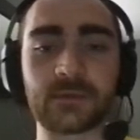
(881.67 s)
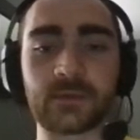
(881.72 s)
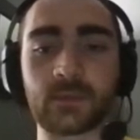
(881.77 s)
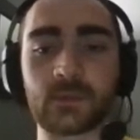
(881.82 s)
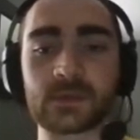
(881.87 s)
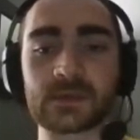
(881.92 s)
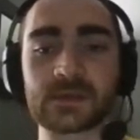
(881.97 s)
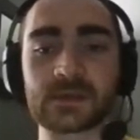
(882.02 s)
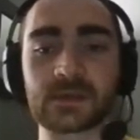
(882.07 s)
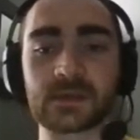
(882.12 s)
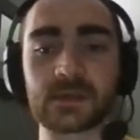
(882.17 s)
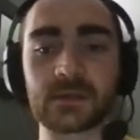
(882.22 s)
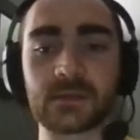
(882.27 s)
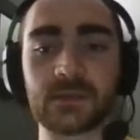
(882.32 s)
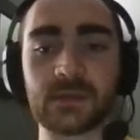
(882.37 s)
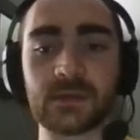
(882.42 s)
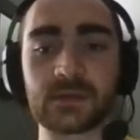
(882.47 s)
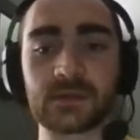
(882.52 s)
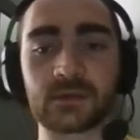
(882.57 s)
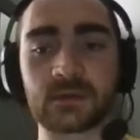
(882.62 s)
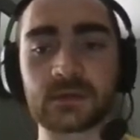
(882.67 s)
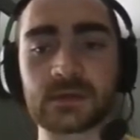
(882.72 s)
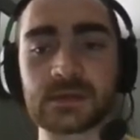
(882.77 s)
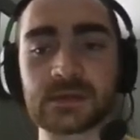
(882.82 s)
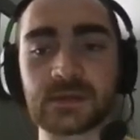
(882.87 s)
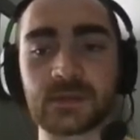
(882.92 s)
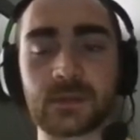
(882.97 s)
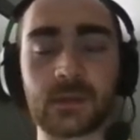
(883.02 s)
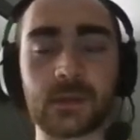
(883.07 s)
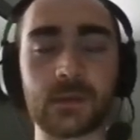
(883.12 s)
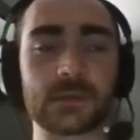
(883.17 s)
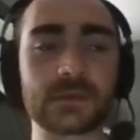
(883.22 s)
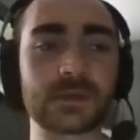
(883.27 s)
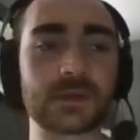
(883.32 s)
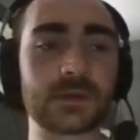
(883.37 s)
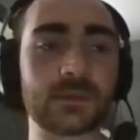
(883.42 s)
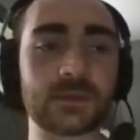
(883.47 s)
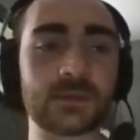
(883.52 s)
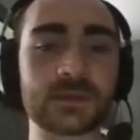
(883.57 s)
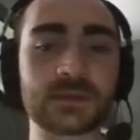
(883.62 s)
it wasn't going to be Jordan's play, it was
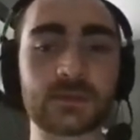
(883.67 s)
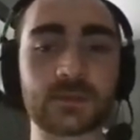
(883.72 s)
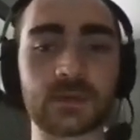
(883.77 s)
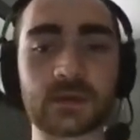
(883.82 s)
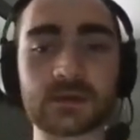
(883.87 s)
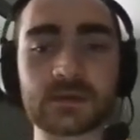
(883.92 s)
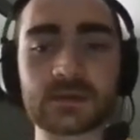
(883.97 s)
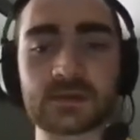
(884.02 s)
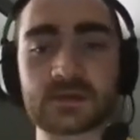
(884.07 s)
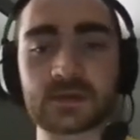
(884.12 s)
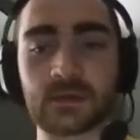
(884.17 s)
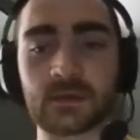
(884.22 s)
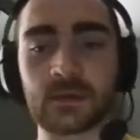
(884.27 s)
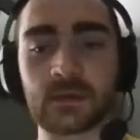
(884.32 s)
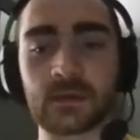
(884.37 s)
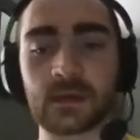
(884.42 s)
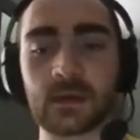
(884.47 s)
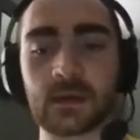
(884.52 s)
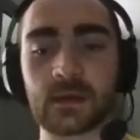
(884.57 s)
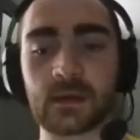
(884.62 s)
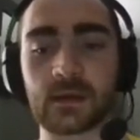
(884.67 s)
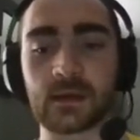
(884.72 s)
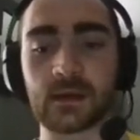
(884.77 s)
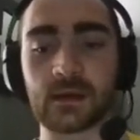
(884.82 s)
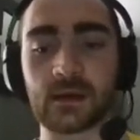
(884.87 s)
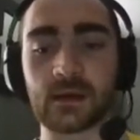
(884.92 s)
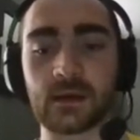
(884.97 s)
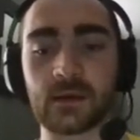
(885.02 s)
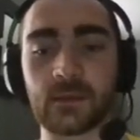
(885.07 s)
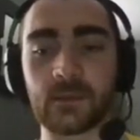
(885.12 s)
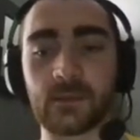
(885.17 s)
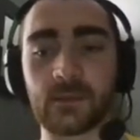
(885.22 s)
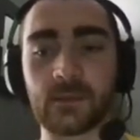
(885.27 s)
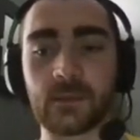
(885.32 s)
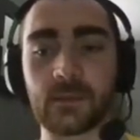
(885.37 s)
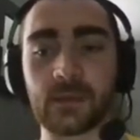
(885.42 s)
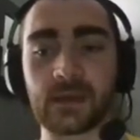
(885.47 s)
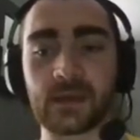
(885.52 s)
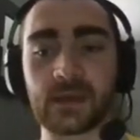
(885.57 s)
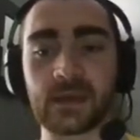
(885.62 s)
going to be Jamal's. So
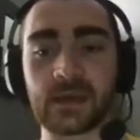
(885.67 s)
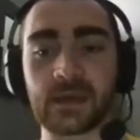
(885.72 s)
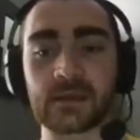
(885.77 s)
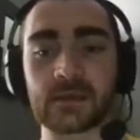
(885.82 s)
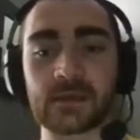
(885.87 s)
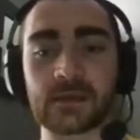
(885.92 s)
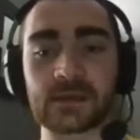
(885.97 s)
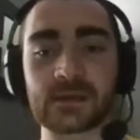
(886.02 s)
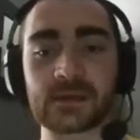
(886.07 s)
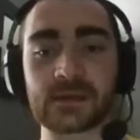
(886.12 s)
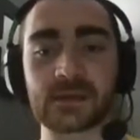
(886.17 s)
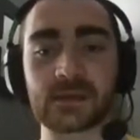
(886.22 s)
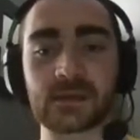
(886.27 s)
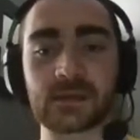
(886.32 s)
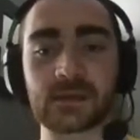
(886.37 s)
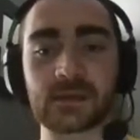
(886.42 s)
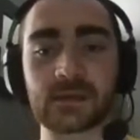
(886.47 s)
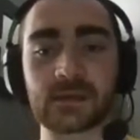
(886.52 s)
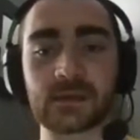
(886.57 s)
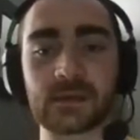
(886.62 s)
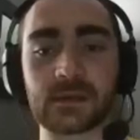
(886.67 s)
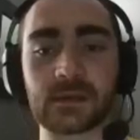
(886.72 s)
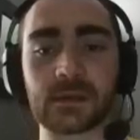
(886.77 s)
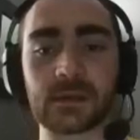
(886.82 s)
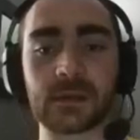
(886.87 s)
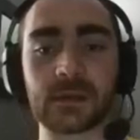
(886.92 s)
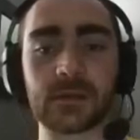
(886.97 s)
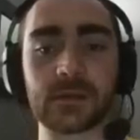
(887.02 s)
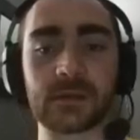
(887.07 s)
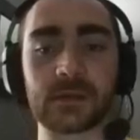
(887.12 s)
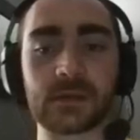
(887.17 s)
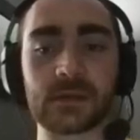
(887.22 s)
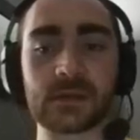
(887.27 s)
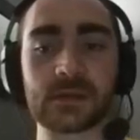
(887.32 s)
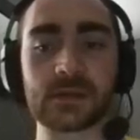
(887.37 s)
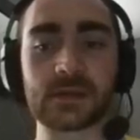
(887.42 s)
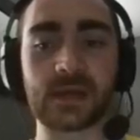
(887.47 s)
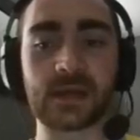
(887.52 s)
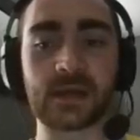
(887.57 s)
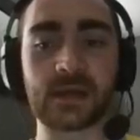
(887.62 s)
again, it's little
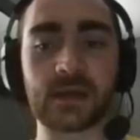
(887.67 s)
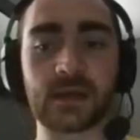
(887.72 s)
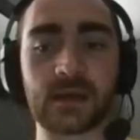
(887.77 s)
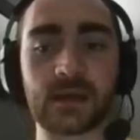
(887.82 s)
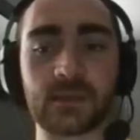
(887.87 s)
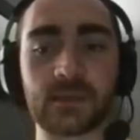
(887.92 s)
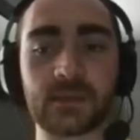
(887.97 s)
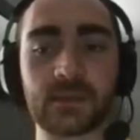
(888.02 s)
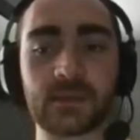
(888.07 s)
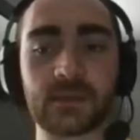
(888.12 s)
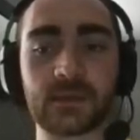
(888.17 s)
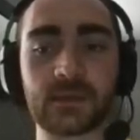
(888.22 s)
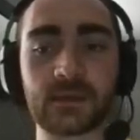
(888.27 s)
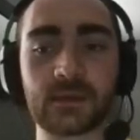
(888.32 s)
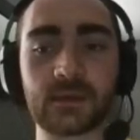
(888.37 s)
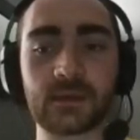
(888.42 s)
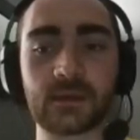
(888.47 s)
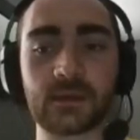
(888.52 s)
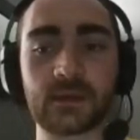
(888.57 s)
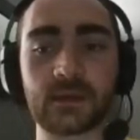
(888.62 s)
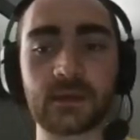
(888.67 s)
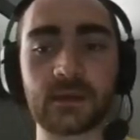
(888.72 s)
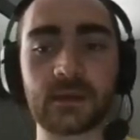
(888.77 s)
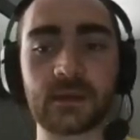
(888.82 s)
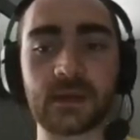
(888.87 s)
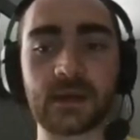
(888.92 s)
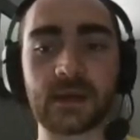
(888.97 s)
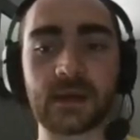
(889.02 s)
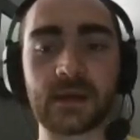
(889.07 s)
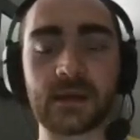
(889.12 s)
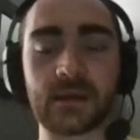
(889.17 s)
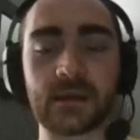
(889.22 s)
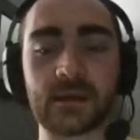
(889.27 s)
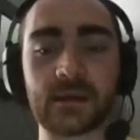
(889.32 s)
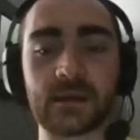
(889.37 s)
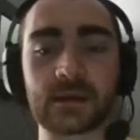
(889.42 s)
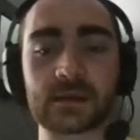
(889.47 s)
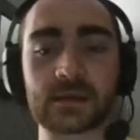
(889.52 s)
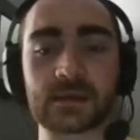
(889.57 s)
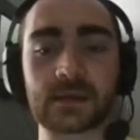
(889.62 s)
things adding up that
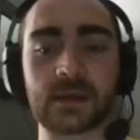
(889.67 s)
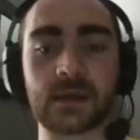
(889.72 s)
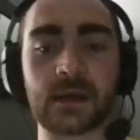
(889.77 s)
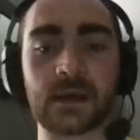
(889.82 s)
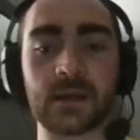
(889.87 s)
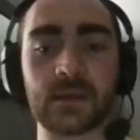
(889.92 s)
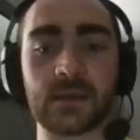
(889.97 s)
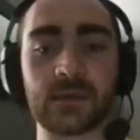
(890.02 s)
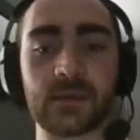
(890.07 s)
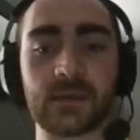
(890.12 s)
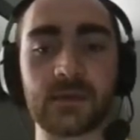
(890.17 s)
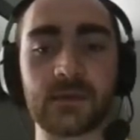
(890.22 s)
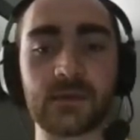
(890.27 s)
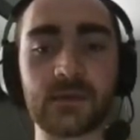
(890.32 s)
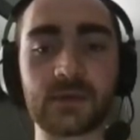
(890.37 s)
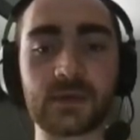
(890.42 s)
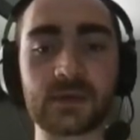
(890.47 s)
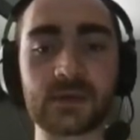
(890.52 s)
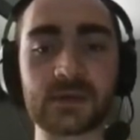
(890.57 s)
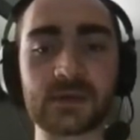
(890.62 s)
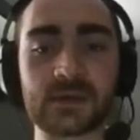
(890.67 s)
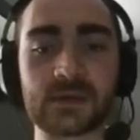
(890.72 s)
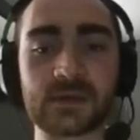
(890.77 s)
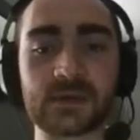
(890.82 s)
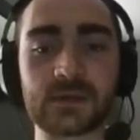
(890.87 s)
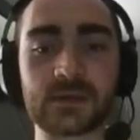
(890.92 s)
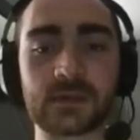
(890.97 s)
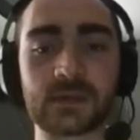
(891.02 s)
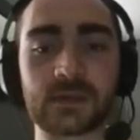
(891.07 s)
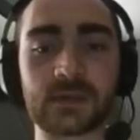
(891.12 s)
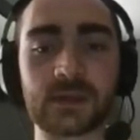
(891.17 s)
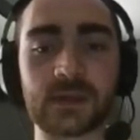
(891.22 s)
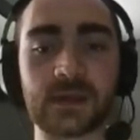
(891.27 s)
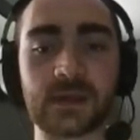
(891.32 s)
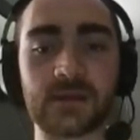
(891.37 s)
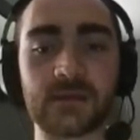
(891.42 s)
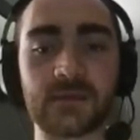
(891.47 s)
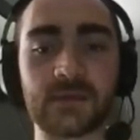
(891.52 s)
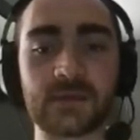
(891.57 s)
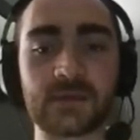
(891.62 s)
in time, if you're consistent with
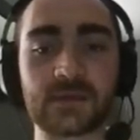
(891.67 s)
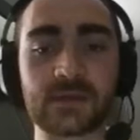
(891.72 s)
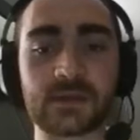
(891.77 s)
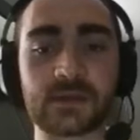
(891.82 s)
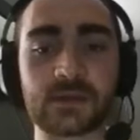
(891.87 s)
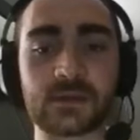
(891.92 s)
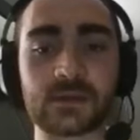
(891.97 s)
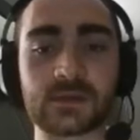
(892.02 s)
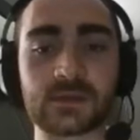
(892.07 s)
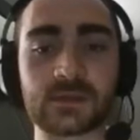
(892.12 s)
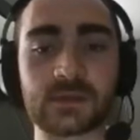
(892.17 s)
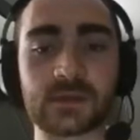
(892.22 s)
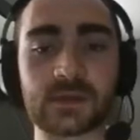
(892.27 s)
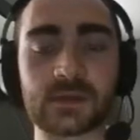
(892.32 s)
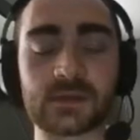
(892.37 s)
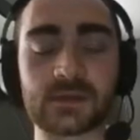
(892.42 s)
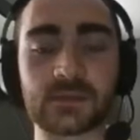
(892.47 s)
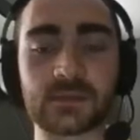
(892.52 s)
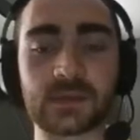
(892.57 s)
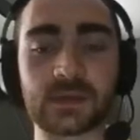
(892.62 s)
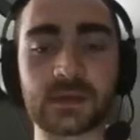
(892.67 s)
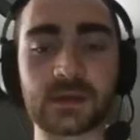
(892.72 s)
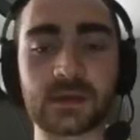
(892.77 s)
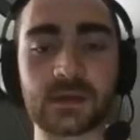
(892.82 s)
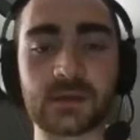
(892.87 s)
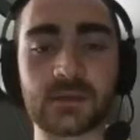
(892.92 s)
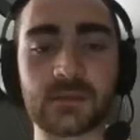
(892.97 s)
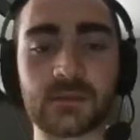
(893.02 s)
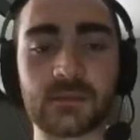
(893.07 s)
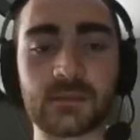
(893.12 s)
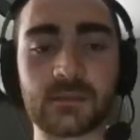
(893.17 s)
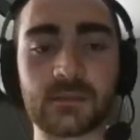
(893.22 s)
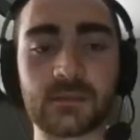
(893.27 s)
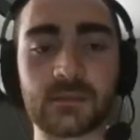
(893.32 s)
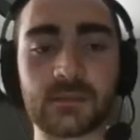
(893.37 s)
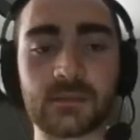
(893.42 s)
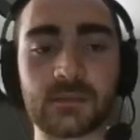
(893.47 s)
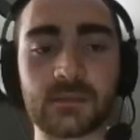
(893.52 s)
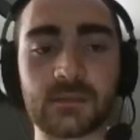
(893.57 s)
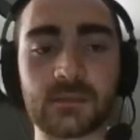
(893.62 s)
that, eventually those plays will become
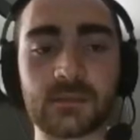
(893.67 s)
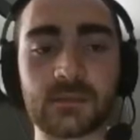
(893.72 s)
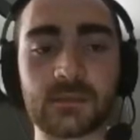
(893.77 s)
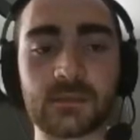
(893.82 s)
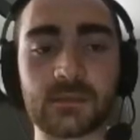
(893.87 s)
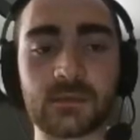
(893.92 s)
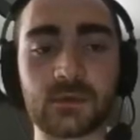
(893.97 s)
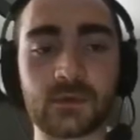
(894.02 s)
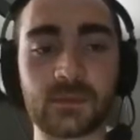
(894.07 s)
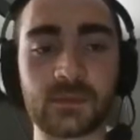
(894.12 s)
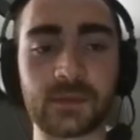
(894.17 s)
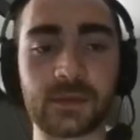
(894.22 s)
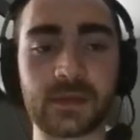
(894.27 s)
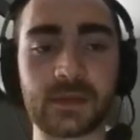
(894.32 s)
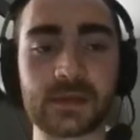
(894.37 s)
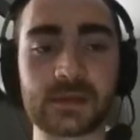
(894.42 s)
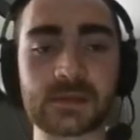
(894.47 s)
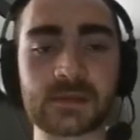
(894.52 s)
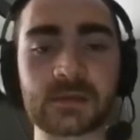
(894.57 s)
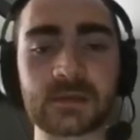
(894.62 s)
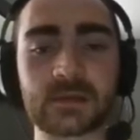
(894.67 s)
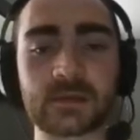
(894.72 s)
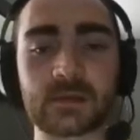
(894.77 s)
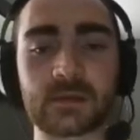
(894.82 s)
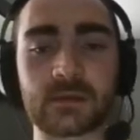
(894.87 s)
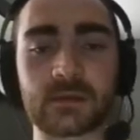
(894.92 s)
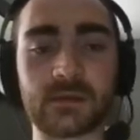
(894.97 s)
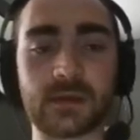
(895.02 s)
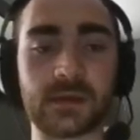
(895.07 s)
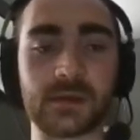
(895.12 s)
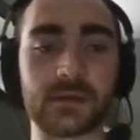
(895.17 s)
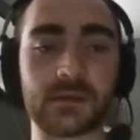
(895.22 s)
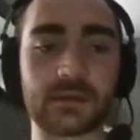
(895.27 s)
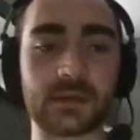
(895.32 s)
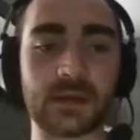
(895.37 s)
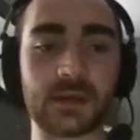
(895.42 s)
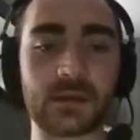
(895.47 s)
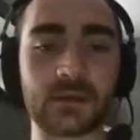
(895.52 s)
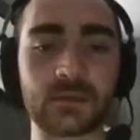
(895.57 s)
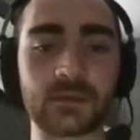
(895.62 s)
your plays, or rather
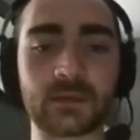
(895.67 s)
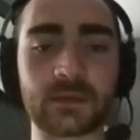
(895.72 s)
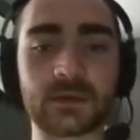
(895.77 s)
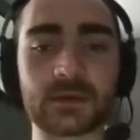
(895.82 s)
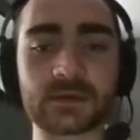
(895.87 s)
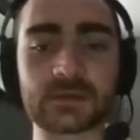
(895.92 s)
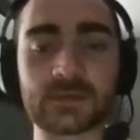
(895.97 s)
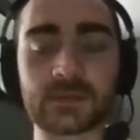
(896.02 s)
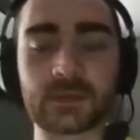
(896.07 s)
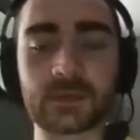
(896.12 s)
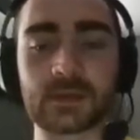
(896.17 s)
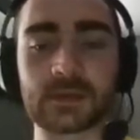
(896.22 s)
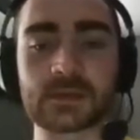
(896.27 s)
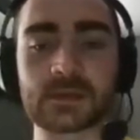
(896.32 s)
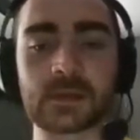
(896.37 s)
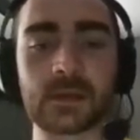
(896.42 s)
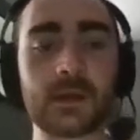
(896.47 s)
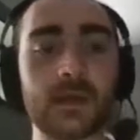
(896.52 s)
the other players' plays.